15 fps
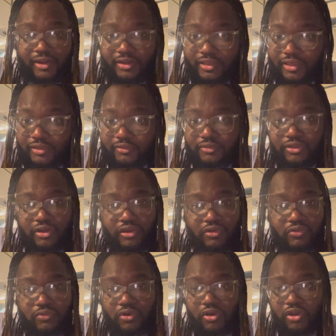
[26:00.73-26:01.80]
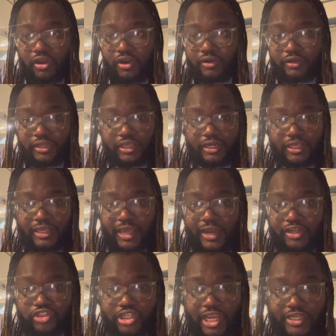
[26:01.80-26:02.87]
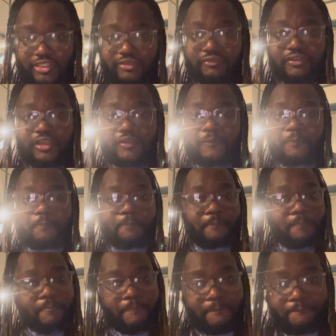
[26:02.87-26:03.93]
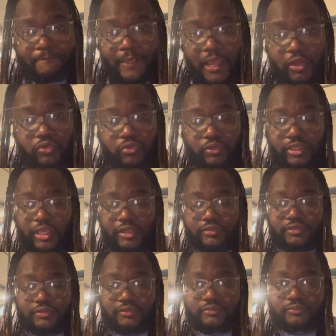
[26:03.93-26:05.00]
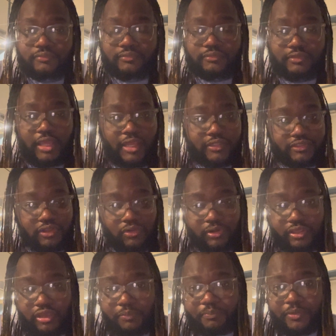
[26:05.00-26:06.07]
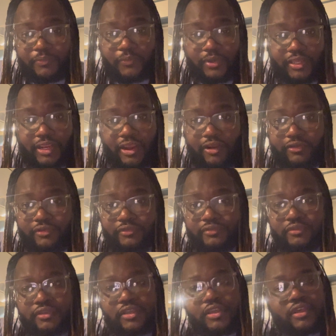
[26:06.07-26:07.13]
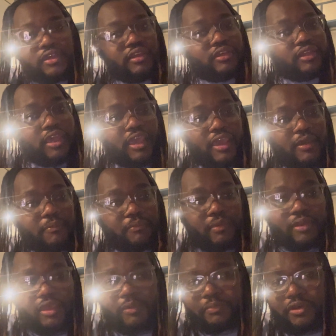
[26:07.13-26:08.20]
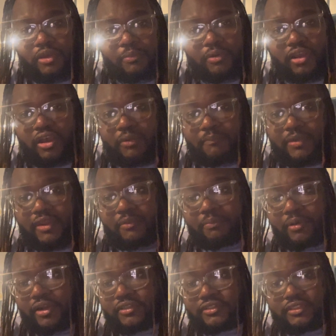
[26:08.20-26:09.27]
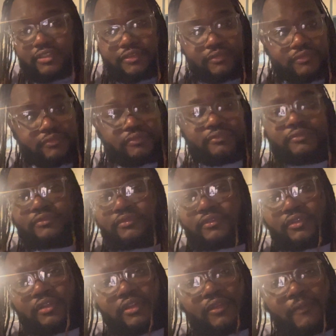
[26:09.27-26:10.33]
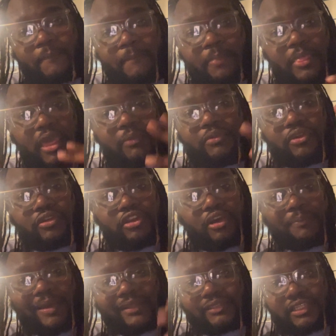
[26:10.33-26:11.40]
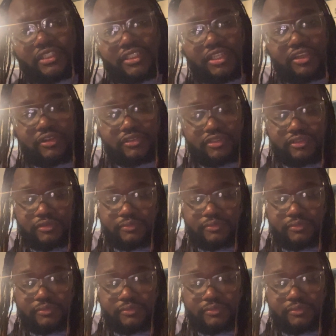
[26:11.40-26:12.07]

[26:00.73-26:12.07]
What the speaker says: of that, you know, or any kind of tragic event, I don't do the counseling. I just want to help people with character and helping them become a better person and helping them get up out their shell to